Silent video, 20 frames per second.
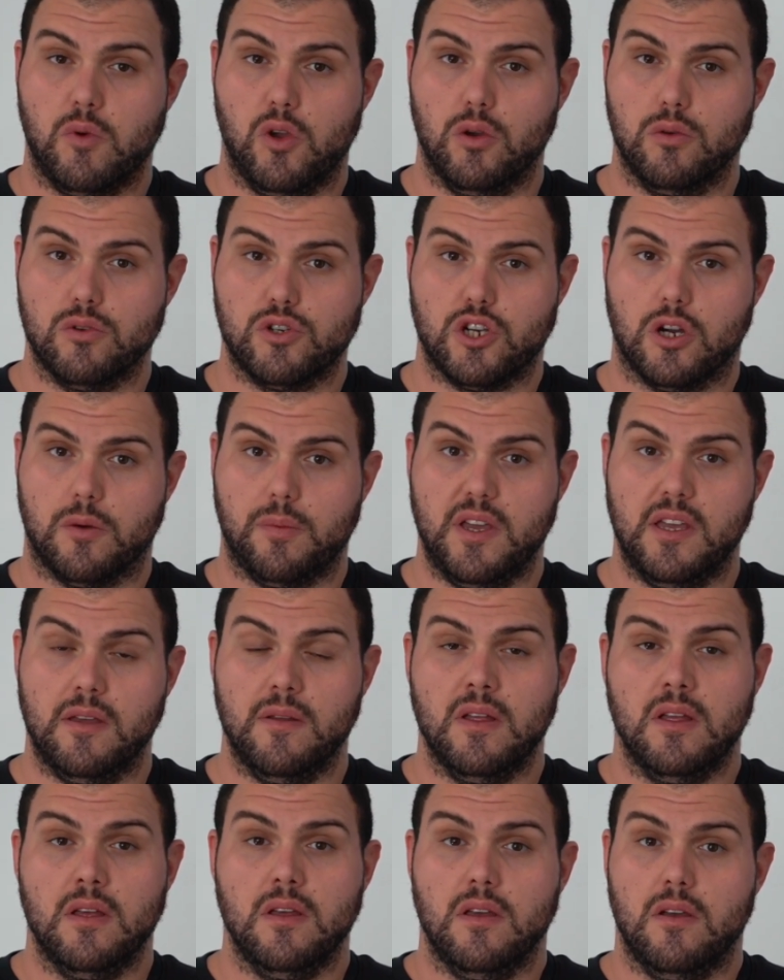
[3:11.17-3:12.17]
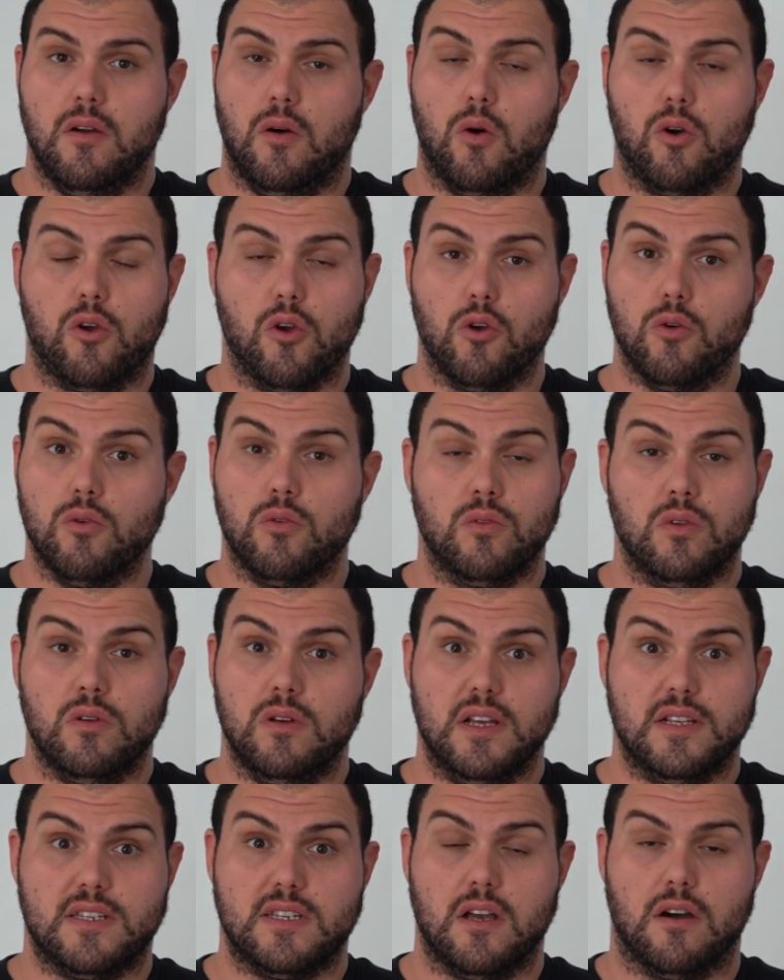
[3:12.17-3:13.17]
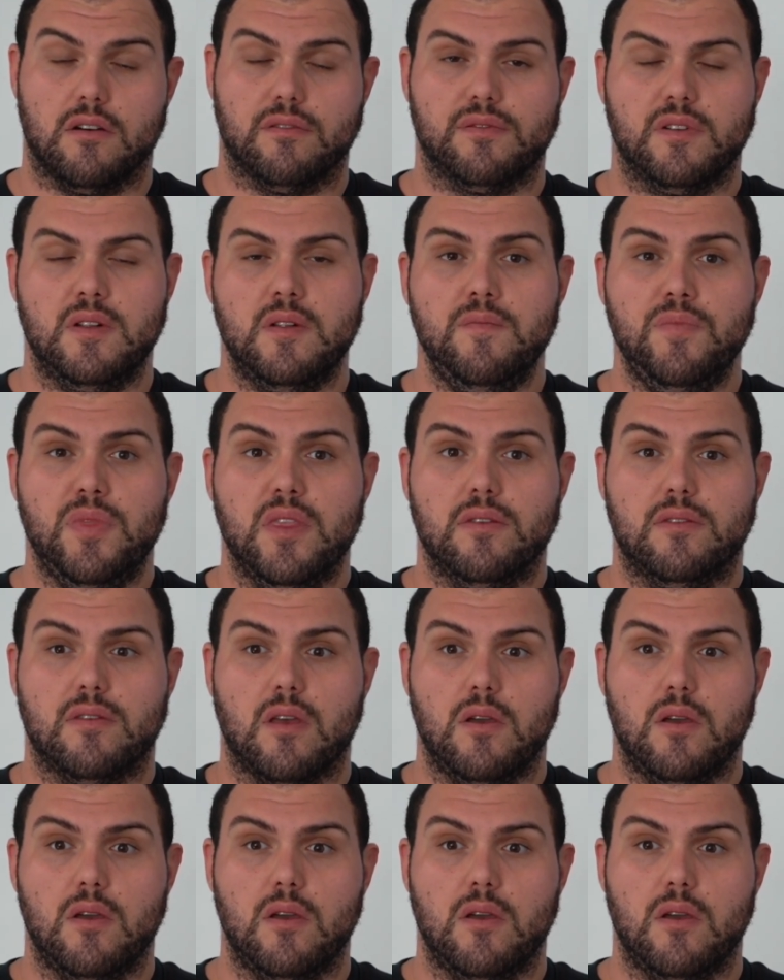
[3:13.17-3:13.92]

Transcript: from Google Shopping or Google itself.